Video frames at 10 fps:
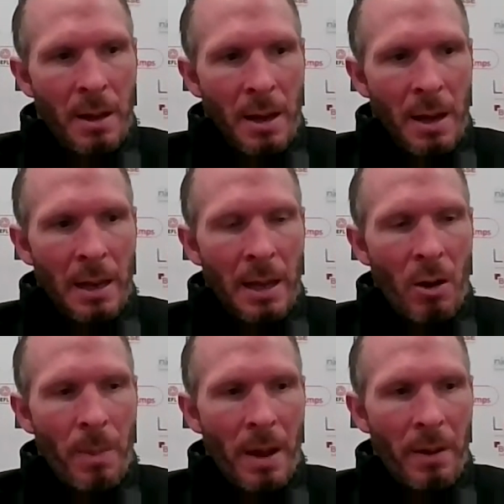a little
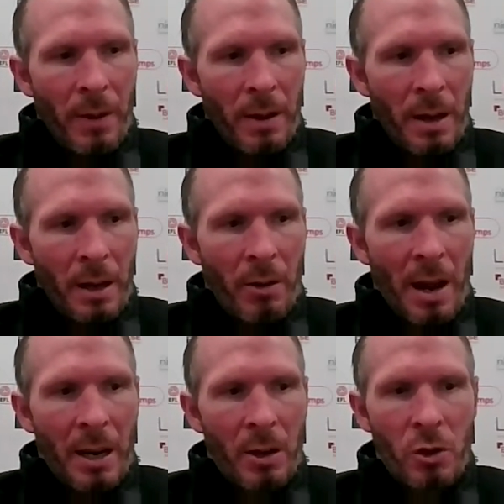bit of a, a crack
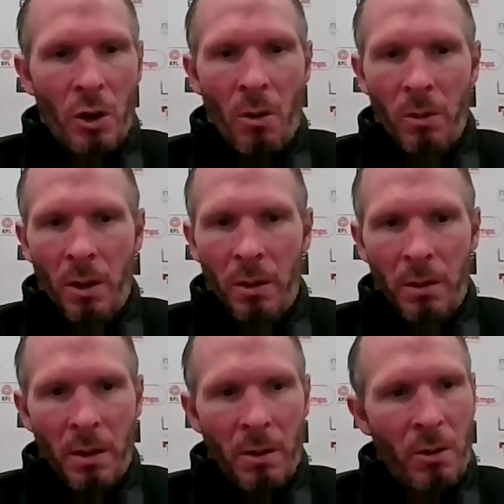and a joke that,
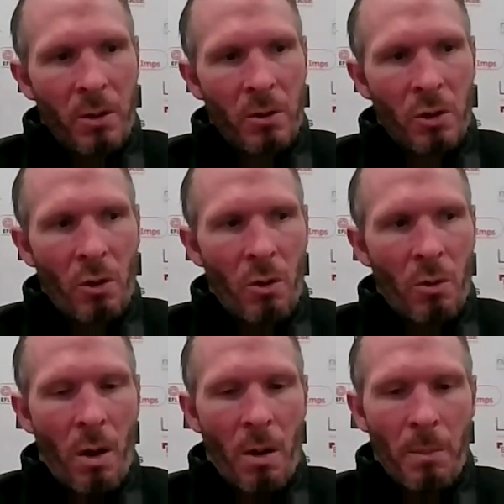that, who can score
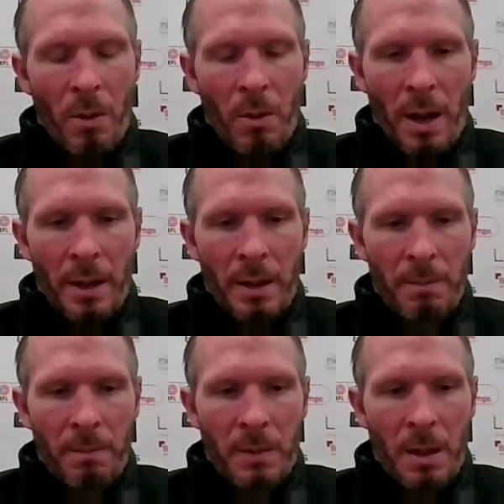what, but
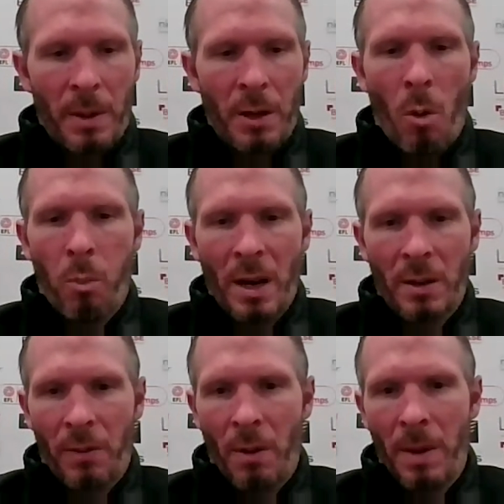um, there'd be no pressure
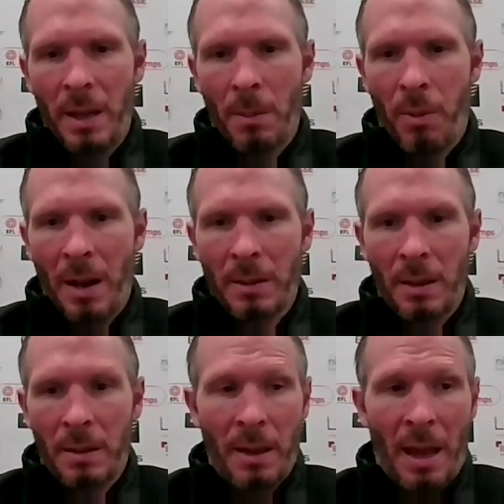from me to
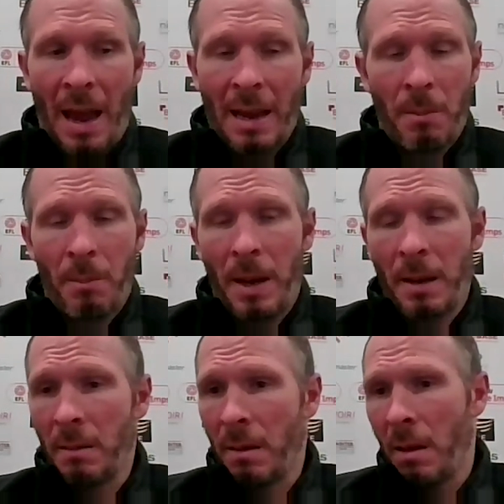practice, and there hasn't
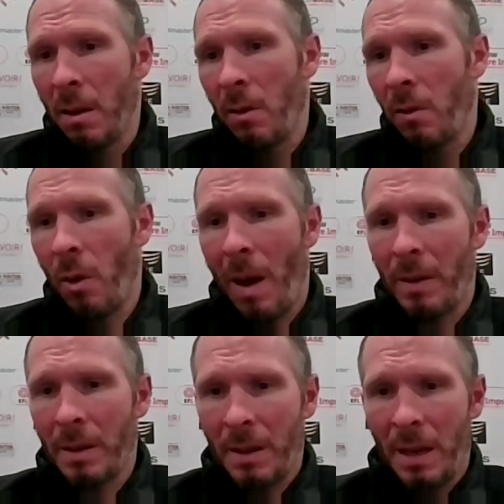been throughout
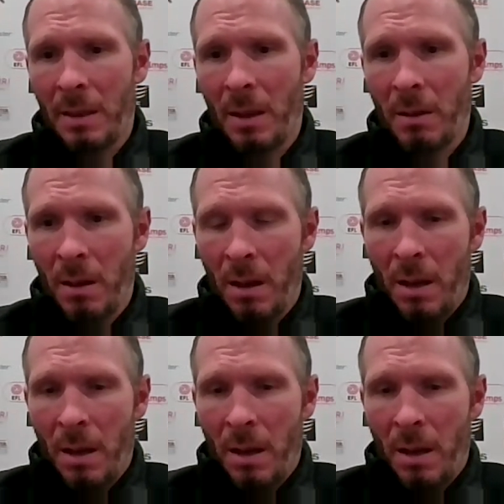the season.